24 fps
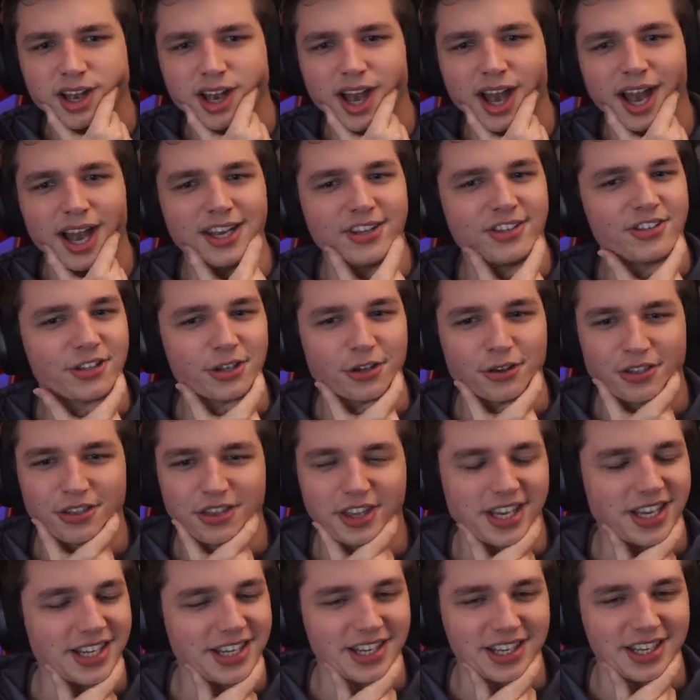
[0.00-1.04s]
I still
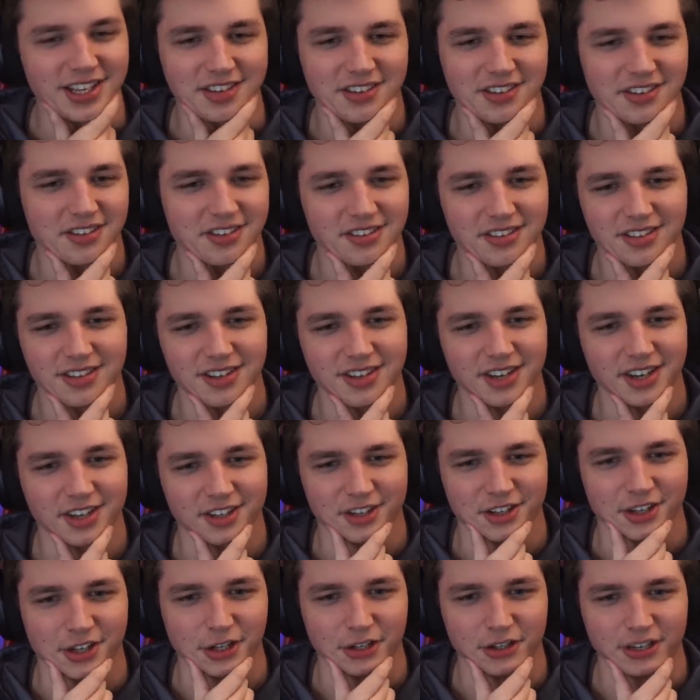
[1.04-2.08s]
think it's it's
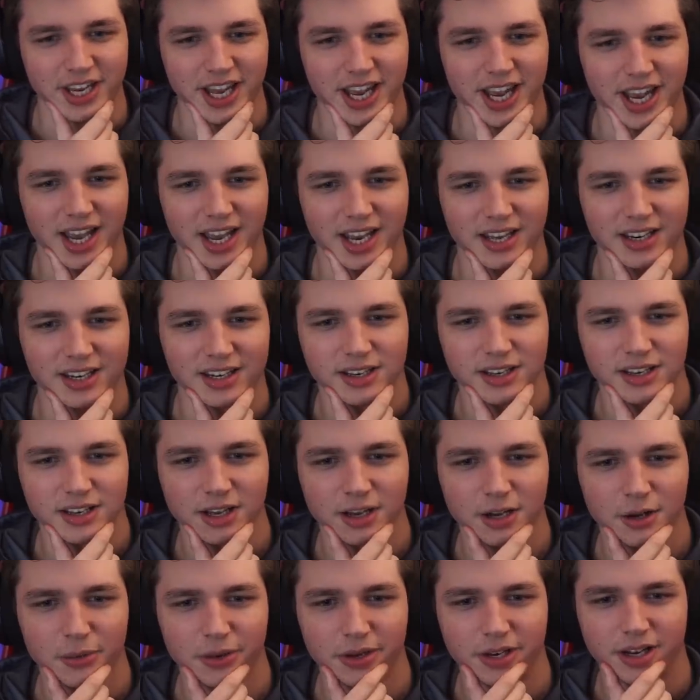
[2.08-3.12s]
their dad,
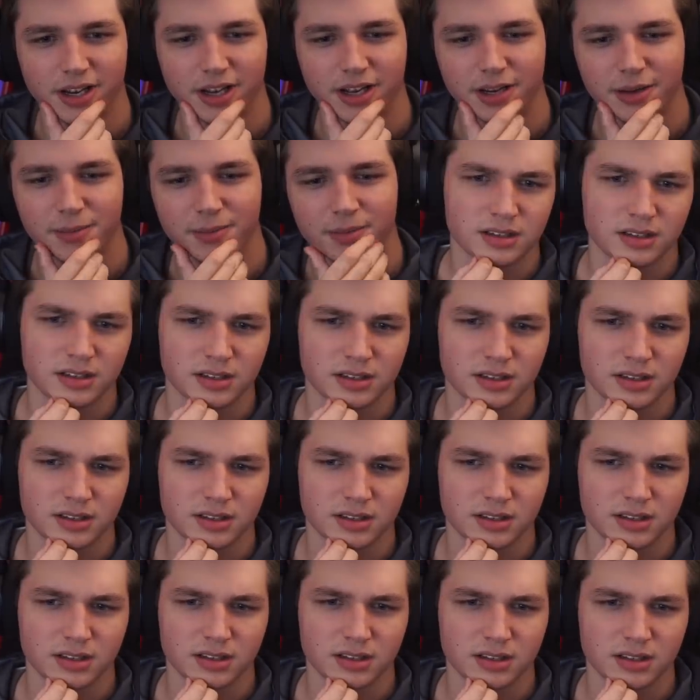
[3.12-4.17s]
Hohenheim.
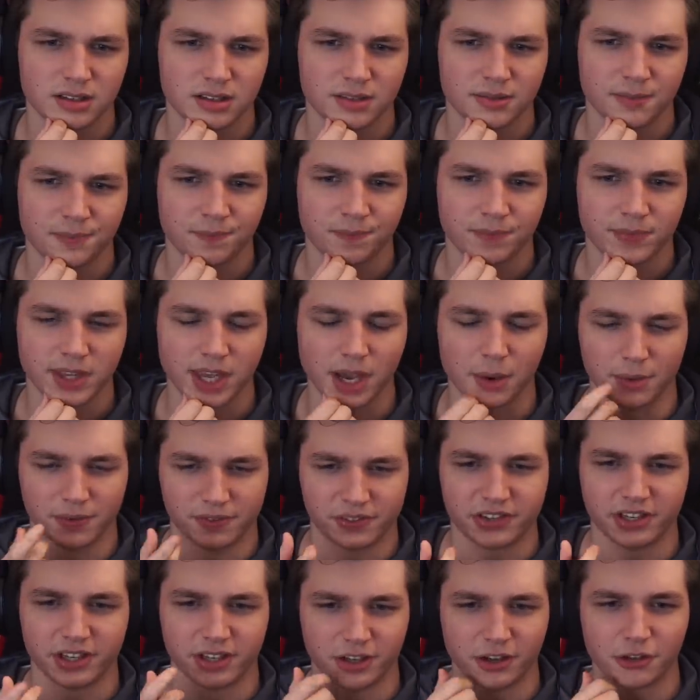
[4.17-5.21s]
Yeah, we've
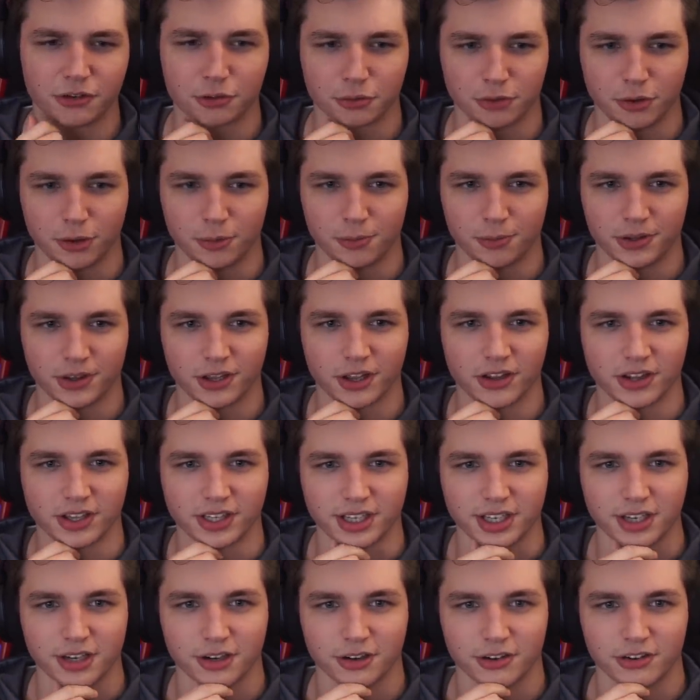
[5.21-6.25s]
seen this room with all the
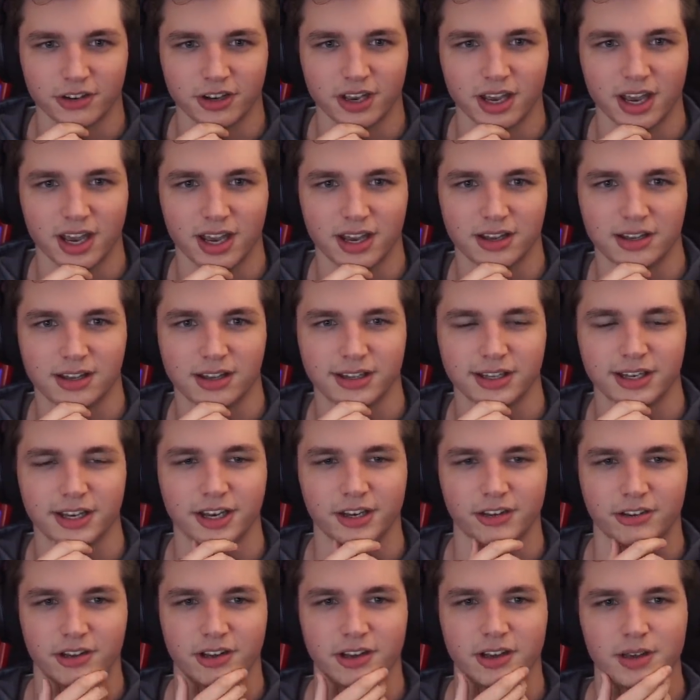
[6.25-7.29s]
gears. Yeah, leading
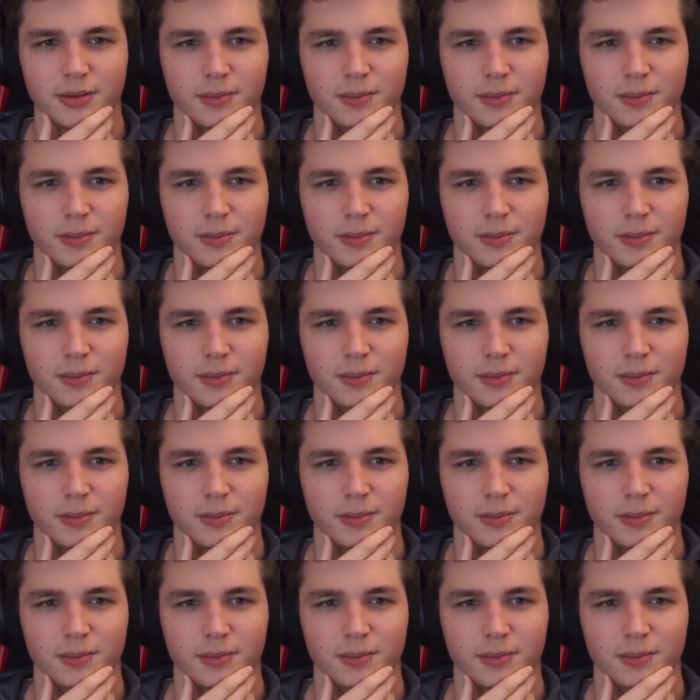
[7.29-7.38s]
the to him.